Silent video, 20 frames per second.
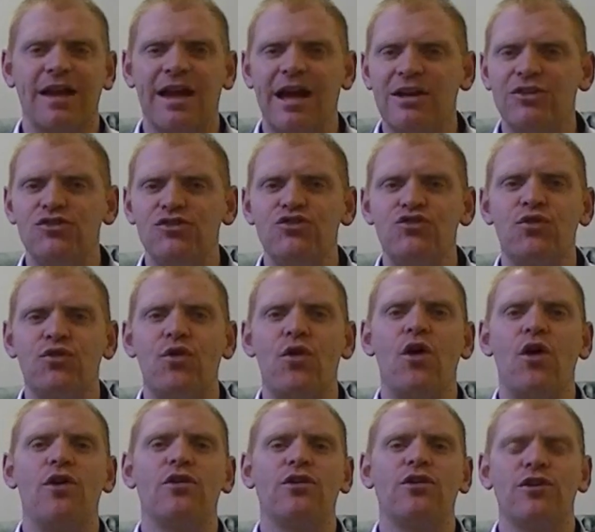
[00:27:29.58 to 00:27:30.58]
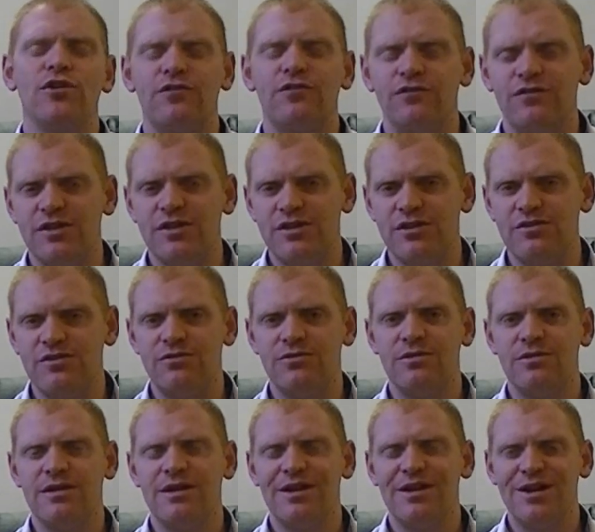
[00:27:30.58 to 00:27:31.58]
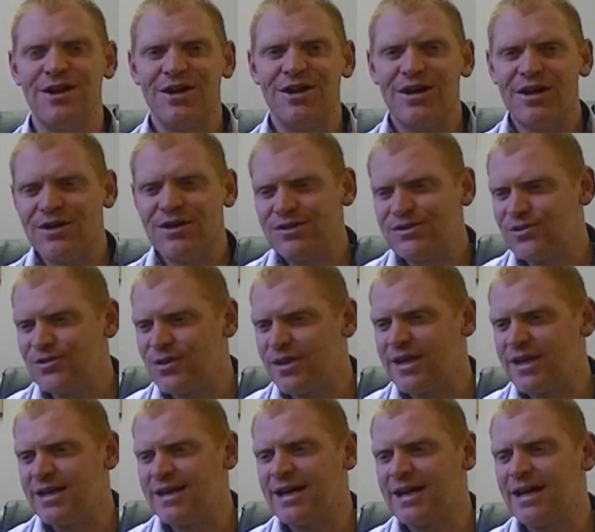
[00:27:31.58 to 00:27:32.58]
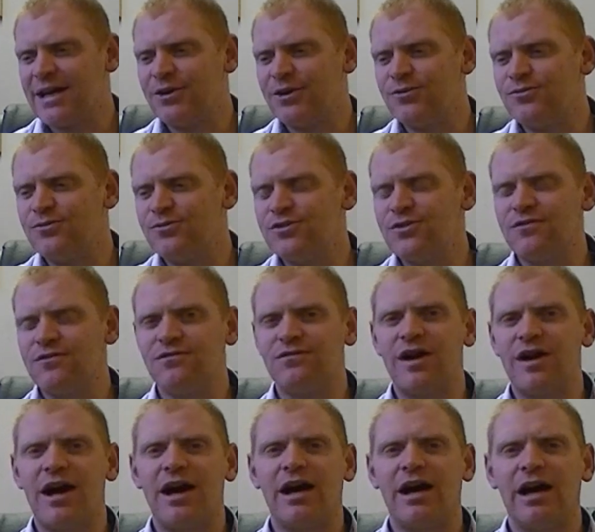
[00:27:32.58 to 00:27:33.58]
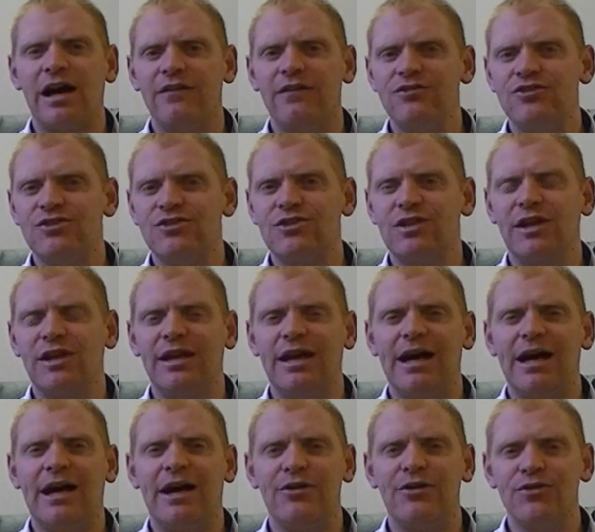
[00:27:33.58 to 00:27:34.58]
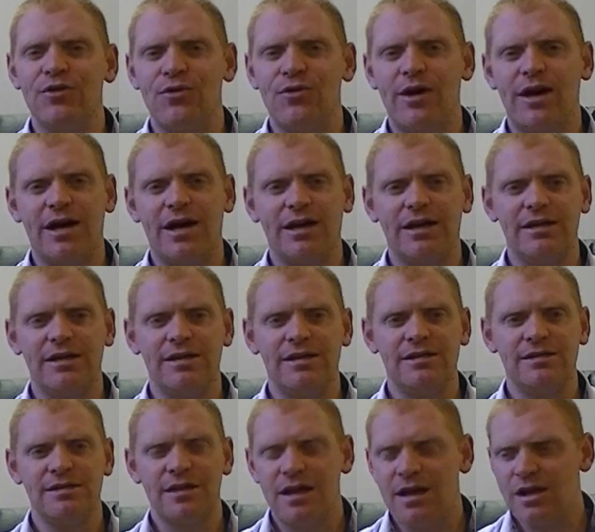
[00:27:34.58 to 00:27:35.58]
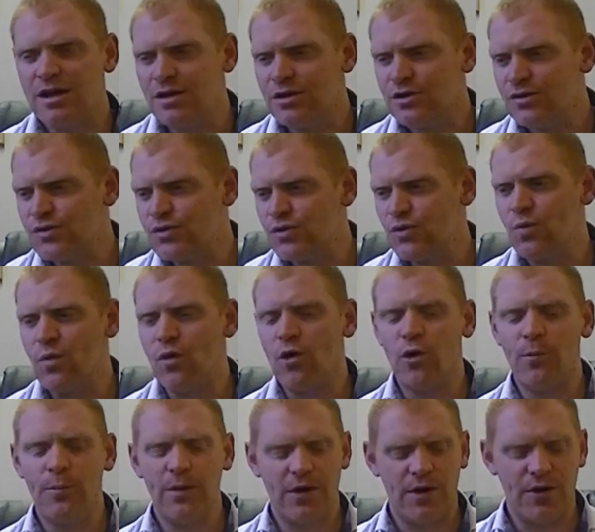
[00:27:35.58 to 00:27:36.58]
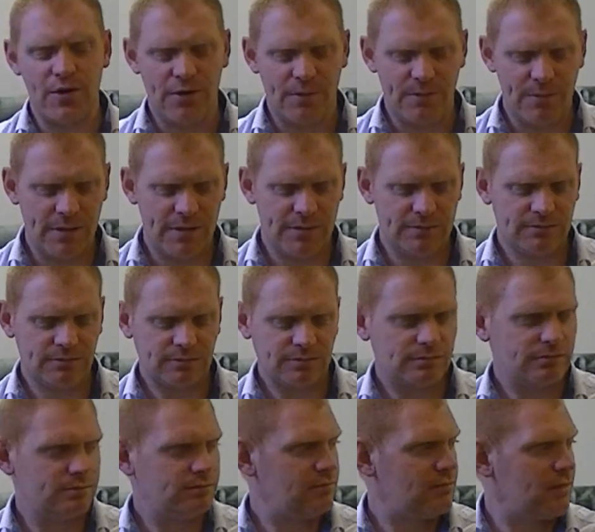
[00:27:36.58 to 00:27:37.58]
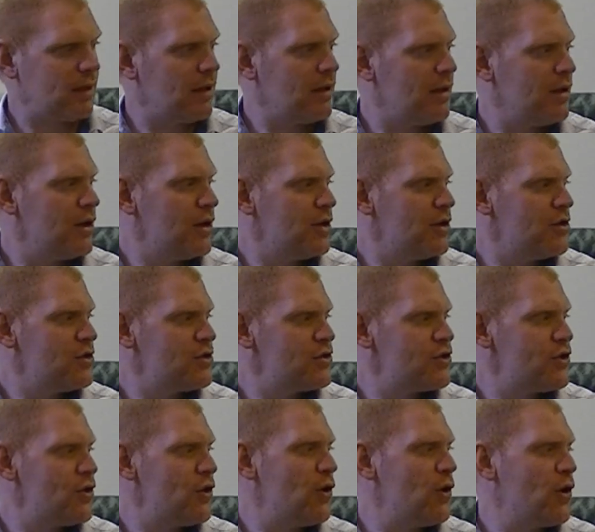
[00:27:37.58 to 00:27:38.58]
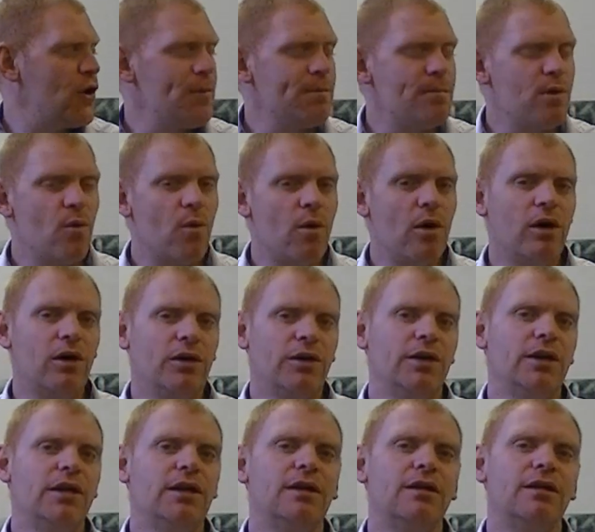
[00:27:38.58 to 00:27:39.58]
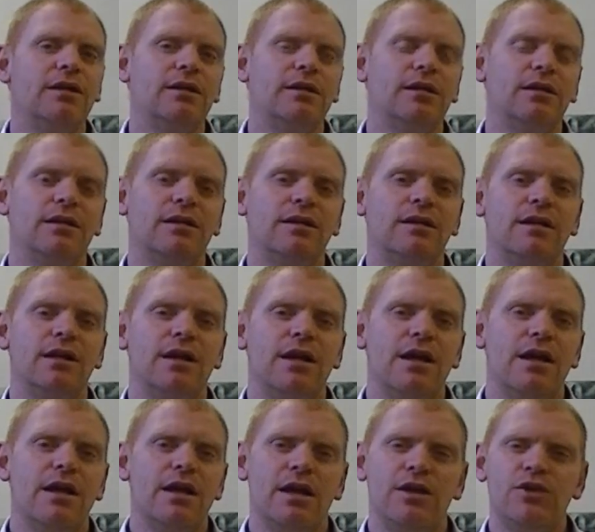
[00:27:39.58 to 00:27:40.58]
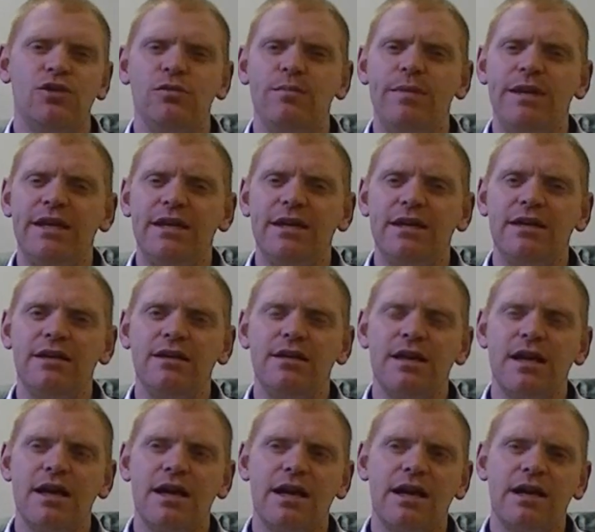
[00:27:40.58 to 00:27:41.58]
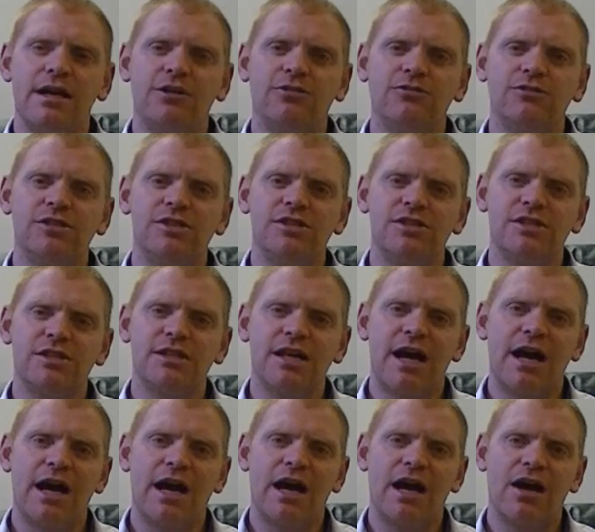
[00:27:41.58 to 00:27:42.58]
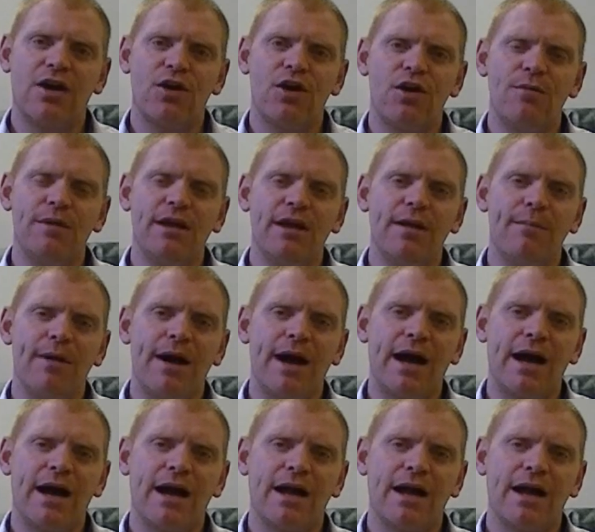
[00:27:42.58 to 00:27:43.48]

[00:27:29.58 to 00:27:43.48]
and stronger for you. So at the count of 5, just allow your eyes to open up. So number 1, and you begin now to start coming back